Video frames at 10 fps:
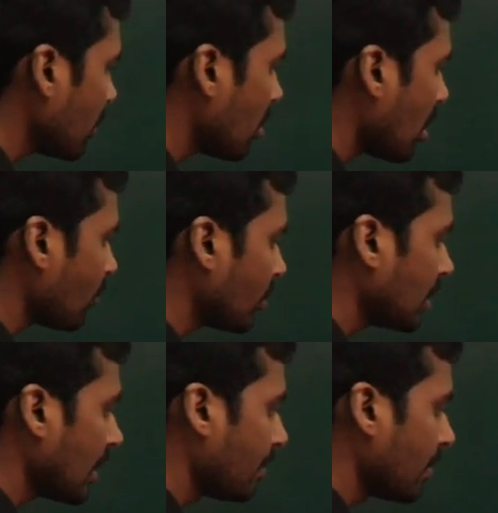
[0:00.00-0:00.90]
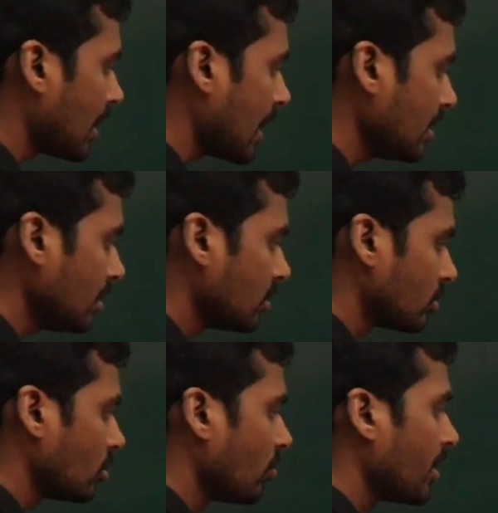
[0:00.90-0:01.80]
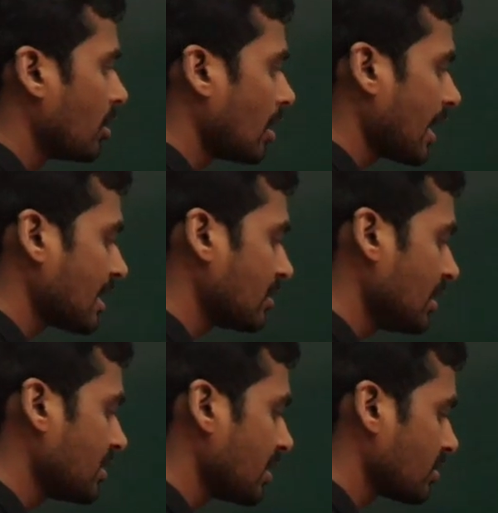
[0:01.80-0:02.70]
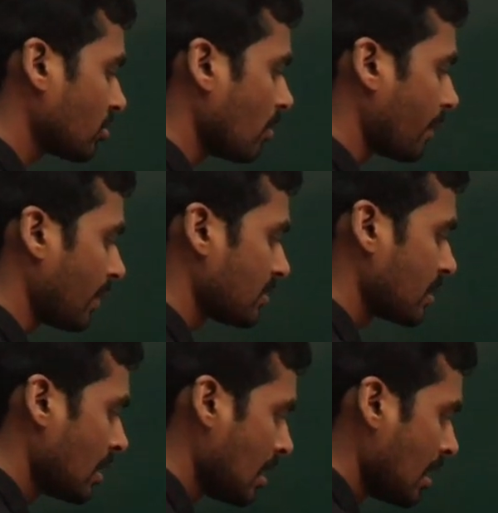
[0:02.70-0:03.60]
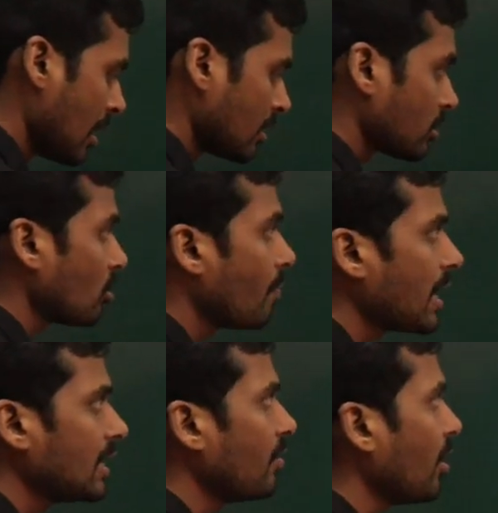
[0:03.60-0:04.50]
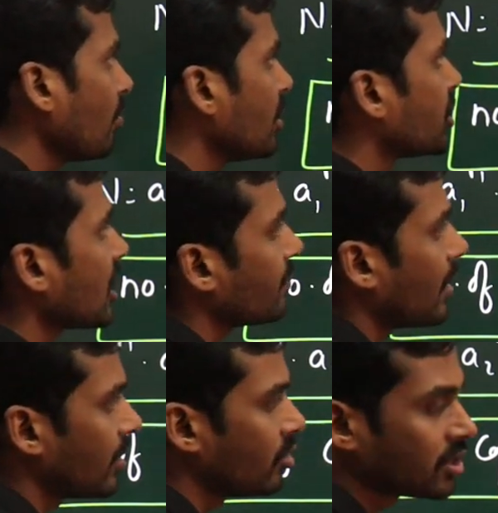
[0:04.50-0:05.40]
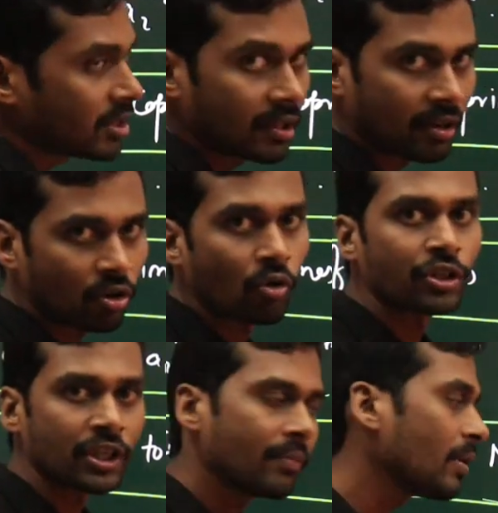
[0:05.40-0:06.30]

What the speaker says: we got for the number 9? So we got actually 6 coprimes. So by the way, we check by using the Totient